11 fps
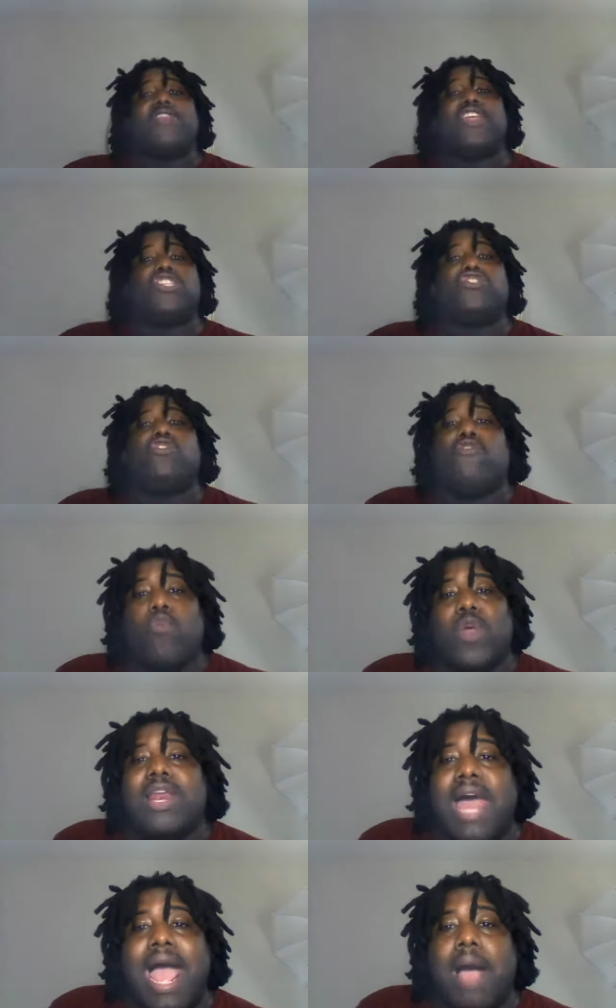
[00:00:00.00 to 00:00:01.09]
that you
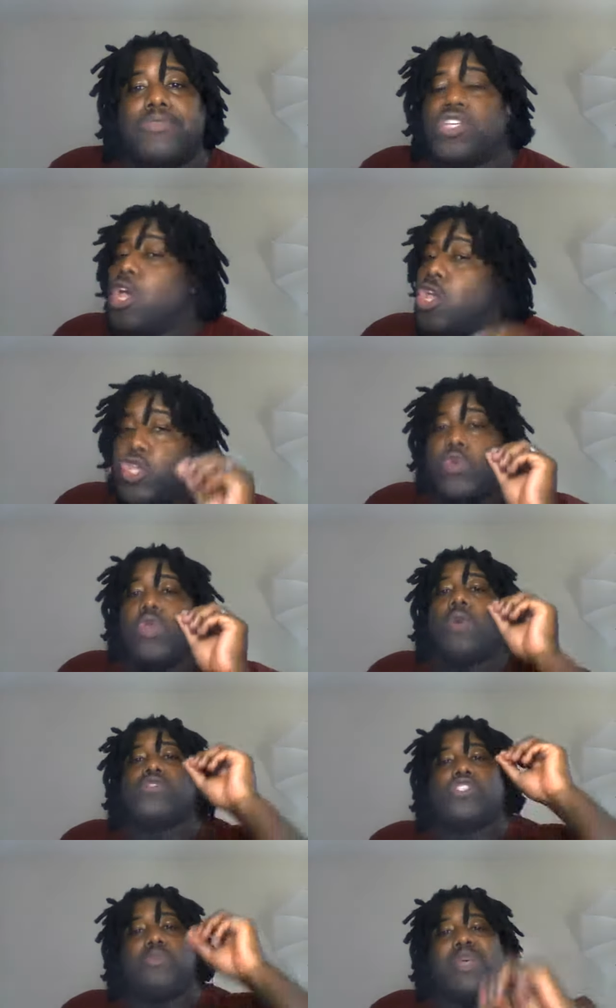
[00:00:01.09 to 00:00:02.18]
relapse, you don't
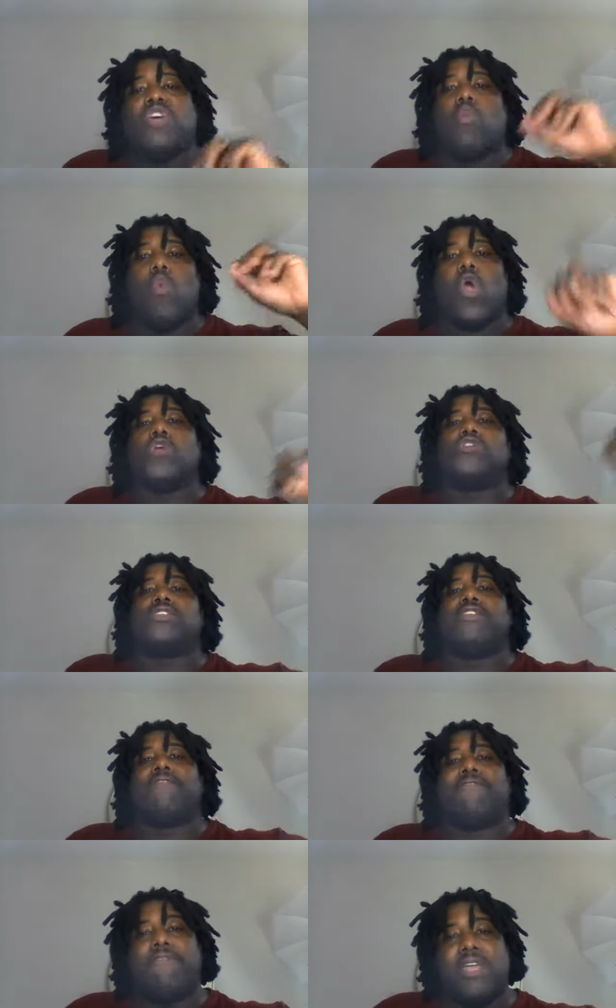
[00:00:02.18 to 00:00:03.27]
speak words of
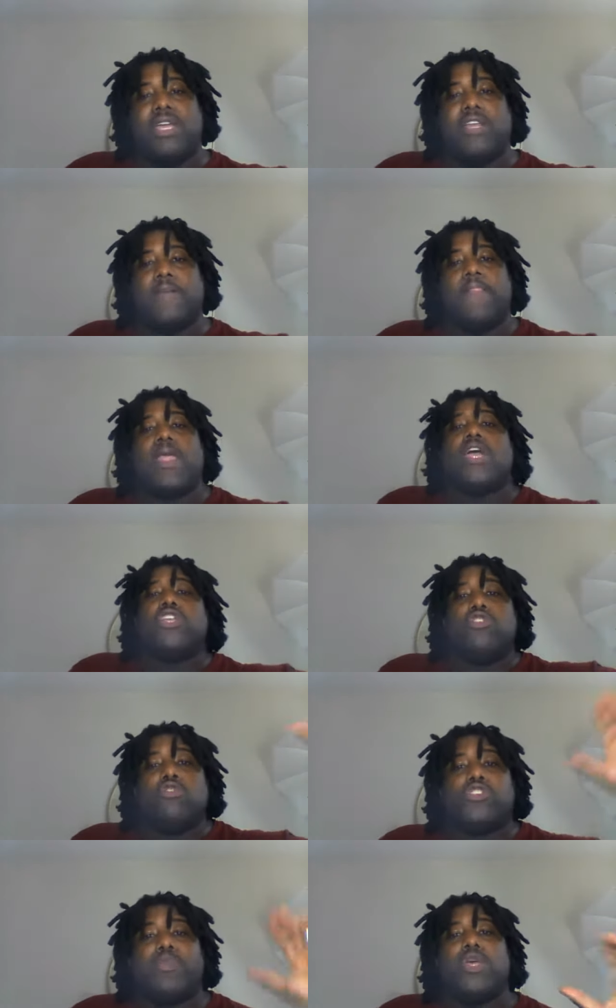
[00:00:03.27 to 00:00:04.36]
defeat, you
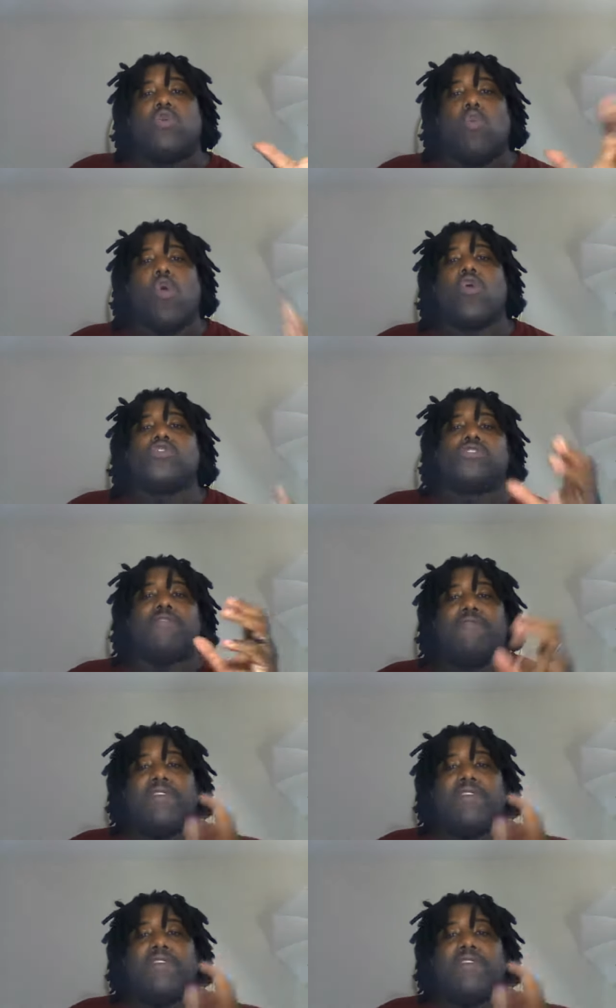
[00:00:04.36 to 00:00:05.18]
speak words of